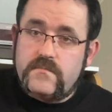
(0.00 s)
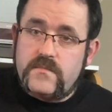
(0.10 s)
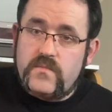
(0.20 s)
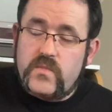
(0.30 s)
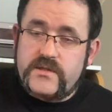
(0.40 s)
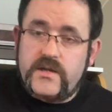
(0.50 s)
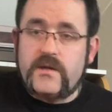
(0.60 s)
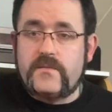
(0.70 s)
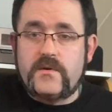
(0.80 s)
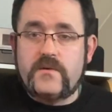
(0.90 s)
once again,
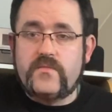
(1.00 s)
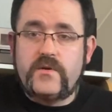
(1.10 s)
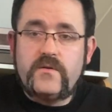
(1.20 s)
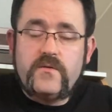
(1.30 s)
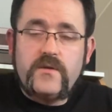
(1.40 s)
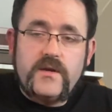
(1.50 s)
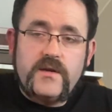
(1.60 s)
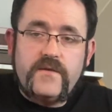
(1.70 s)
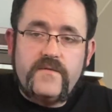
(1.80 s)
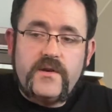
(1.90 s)
I'm going to bring you
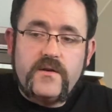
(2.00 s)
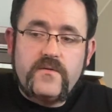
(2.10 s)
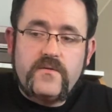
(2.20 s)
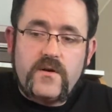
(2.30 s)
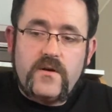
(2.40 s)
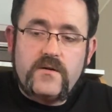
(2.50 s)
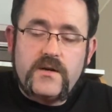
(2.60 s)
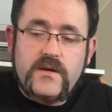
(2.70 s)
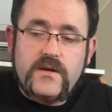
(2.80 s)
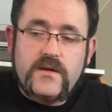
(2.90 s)
a video on
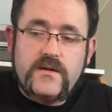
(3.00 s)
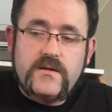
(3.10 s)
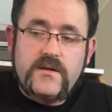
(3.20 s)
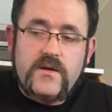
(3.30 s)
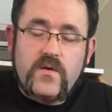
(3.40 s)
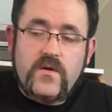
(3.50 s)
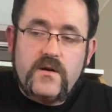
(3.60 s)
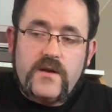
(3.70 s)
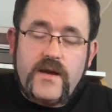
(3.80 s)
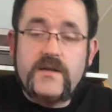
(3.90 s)

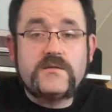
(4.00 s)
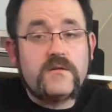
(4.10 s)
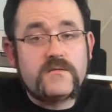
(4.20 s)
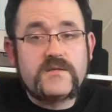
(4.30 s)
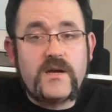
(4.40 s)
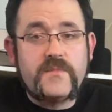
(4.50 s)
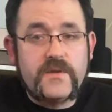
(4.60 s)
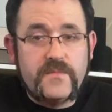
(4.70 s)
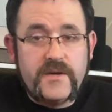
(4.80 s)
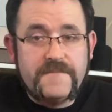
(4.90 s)
how songs come to
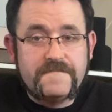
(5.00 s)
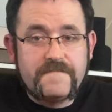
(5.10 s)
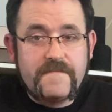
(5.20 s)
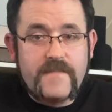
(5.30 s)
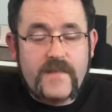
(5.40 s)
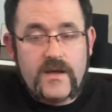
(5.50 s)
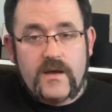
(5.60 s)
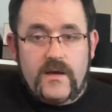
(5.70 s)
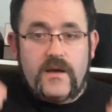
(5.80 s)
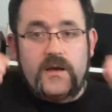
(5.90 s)
be.
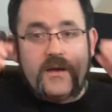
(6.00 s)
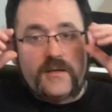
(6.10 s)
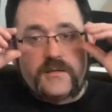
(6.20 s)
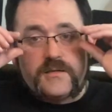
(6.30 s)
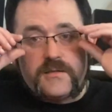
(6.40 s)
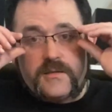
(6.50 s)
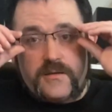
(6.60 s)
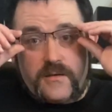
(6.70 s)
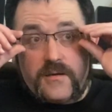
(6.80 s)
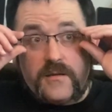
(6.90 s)
And this
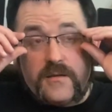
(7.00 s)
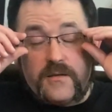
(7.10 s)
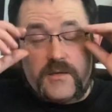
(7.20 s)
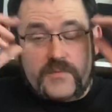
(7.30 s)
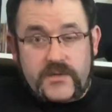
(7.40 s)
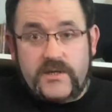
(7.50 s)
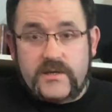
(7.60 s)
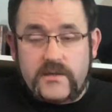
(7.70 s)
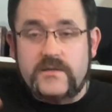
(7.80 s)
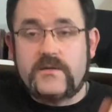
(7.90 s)

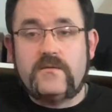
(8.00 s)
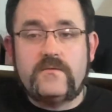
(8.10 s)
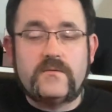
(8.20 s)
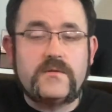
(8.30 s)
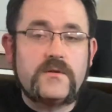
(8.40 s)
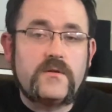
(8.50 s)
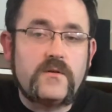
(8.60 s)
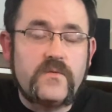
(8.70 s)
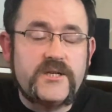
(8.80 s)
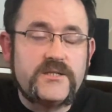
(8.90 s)
particular song, or the song in
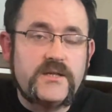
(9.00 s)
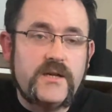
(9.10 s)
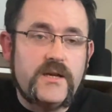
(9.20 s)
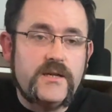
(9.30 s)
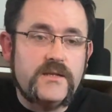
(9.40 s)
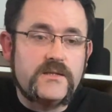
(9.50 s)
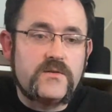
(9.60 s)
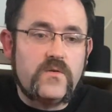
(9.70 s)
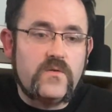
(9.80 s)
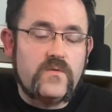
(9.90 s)
question, is
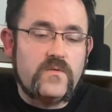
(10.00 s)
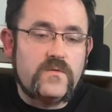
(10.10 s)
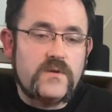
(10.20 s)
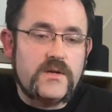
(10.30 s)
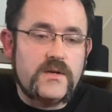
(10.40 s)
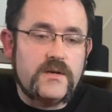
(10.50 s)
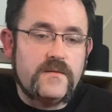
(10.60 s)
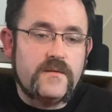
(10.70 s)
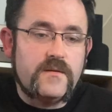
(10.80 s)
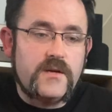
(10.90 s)
called
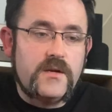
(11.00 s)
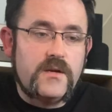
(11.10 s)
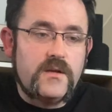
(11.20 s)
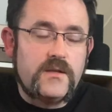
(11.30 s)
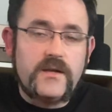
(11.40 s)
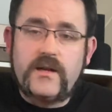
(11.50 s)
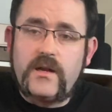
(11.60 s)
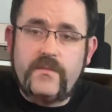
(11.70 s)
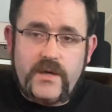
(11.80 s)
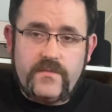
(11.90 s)
"The Little
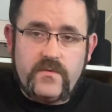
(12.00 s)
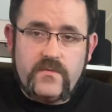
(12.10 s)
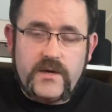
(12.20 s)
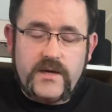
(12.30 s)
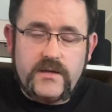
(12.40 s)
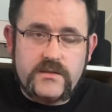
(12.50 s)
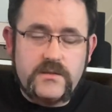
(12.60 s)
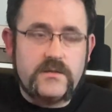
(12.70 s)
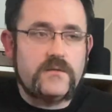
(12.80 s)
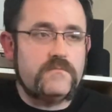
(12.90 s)
People," and it's
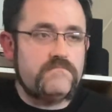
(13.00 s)
the